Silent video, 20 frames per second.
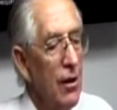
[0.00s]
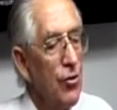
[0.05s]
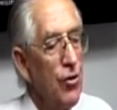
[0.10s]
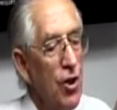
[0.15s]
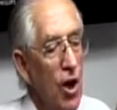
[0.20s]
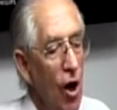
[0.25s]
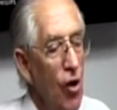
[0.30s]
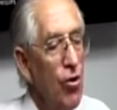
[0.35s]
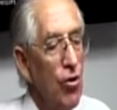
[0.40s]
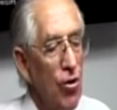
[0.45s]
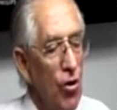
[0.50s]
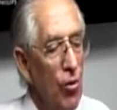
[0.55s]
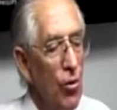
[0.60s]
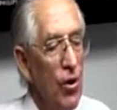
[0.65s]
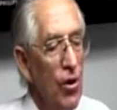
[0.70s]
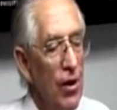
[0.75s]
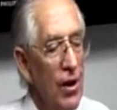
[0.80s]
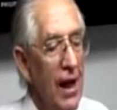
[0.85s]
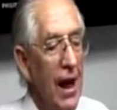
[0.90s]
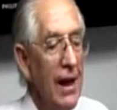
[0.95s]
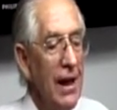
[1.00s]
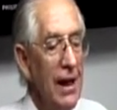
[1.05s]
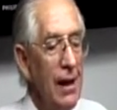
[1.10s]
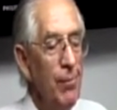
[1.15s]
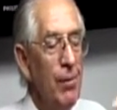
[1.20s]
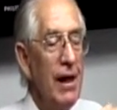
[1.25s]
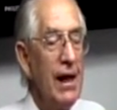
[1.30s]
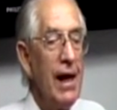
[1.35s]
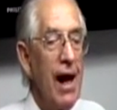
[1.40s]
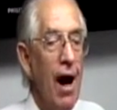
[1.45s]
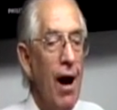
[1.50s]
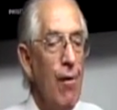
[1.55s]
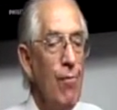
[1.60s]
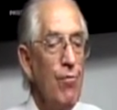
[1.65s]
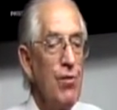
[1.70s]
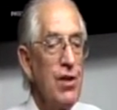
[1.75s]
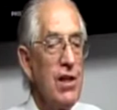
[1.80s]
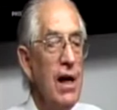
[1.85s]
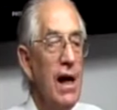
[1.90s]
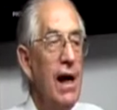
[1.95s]
Choke the word, and he
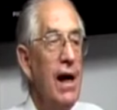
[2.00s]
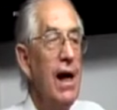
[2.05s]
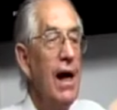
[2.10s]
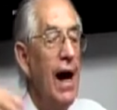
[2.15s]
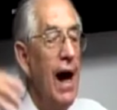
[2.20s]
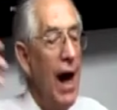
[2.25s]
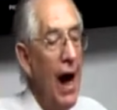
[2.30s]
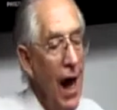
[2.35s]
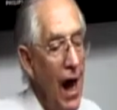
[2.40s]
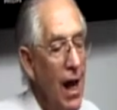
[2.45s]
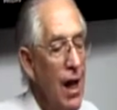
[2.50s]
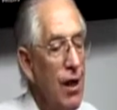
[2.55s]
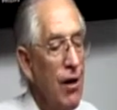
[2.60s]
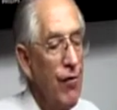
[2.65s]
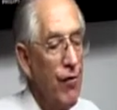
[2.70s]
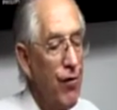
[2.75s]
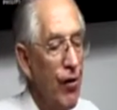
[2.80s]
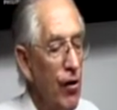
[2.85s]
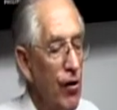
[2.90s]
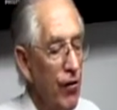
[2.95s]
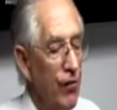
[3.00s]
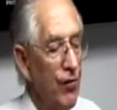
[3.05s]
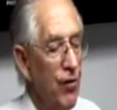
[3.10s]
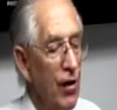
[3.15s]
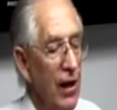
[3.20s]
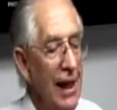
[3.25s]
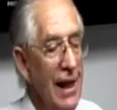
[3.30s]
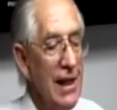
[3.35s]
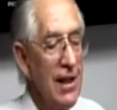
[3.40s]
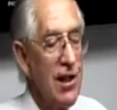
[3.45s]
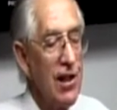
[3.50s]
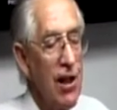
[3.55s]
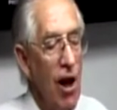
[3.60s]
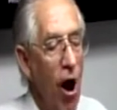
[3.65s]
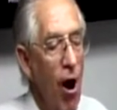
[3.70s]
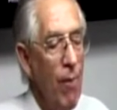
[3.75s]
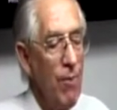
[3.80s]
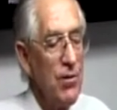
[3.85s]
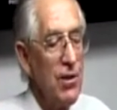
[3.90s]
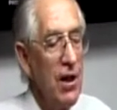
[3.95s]
becomes unfruitful. He
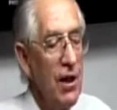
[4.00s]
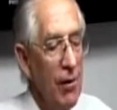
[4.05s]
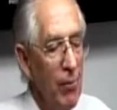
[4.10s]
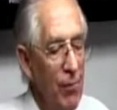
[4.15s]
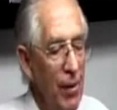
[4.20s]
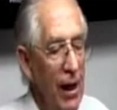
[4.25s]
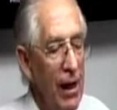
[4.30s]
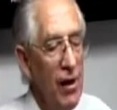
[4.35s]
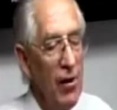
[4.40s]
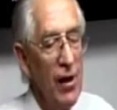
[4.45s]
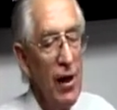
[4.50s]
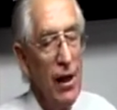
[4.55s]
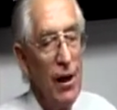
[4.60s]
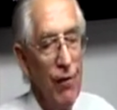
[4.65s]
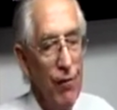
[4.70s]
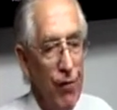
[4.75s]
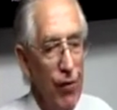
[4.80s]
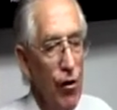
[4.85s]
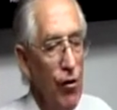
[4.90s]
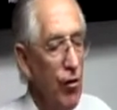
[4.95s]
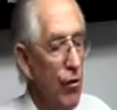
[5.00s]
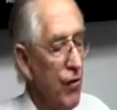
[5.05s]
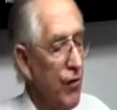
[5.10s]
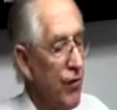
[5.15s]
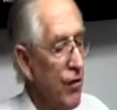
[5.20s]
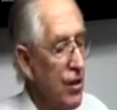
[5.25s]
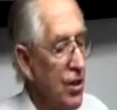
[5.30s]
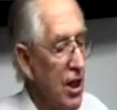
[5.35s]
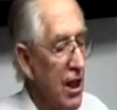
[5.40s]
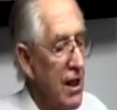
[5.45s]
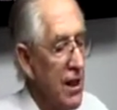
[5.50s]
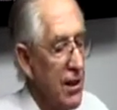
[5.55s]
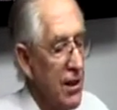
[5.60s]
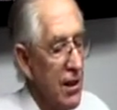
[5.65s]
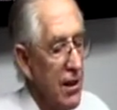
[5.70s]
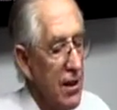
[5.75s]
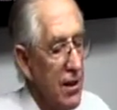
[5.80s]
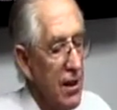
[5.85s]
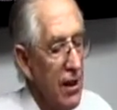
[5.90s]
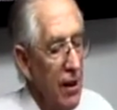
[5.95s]
stops bearing fruit for
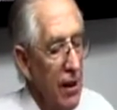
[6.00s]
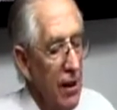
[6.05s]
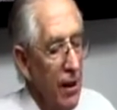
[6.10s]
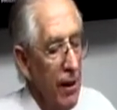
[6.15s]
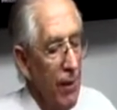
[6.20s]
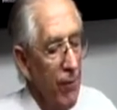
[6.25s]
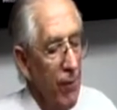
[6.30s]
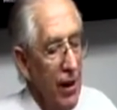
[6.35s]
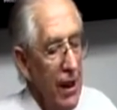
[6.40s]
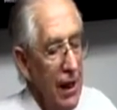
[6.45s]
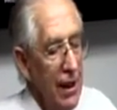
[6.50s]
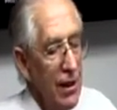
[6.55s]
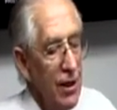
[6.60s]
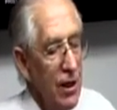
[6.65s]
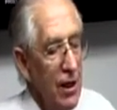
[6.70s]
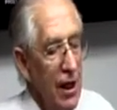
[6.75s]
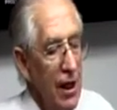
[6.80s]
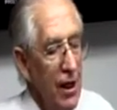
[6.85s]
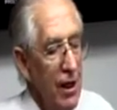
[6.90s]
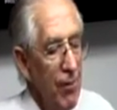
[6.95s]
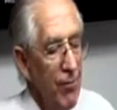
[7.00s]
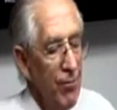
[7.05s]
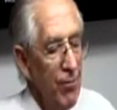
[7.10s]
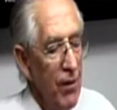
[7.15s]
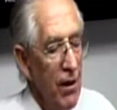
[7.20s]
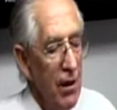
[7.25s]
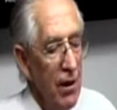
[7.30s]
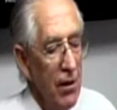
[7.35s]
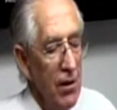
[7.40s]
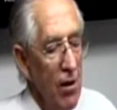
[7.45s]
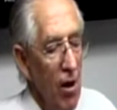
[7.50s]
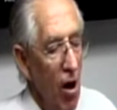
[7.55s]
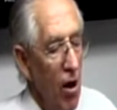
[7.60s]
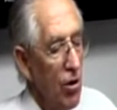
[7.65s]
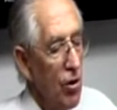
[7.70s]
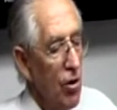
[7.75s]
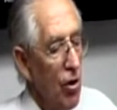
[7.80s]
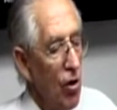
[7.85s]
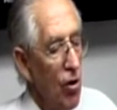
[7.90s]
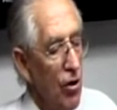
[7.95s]
Jesus. Each year,
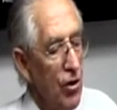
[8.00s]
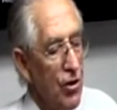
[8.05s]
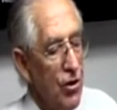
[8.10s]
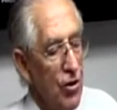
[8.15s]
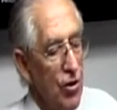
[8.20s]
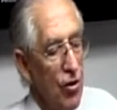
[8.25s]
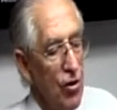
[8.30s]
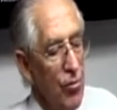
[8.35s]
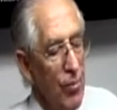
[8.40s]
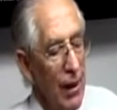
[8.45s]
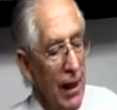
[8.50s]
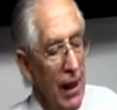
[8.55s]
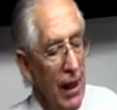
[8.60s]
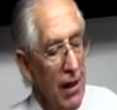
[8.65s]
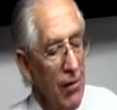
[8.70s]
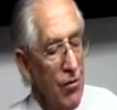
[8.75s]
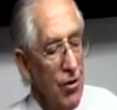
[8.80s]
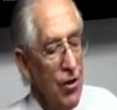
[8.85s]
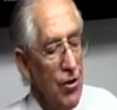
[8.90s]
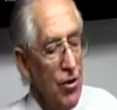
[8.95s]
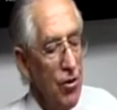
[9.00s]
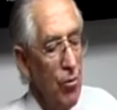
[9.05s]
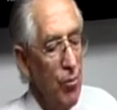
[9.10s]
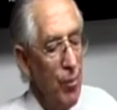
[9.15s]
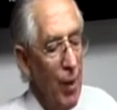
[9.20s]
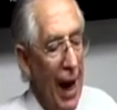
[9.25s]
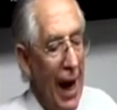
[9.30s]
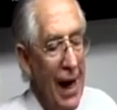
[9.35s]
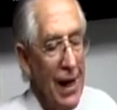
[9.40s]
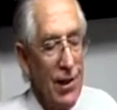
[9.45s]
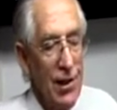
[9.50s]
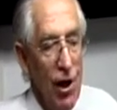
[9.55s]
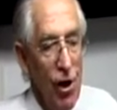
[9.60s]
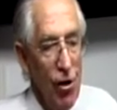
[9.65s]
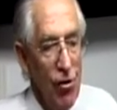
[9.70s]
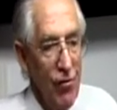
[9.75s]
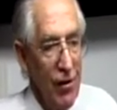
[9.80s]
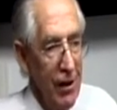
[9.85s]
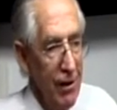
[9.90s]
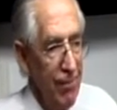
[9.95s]
God calls true believers to
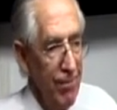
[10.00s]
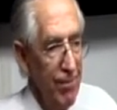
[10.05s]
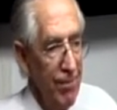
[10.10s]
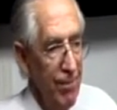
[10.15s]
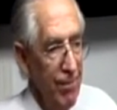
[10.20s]
Passover.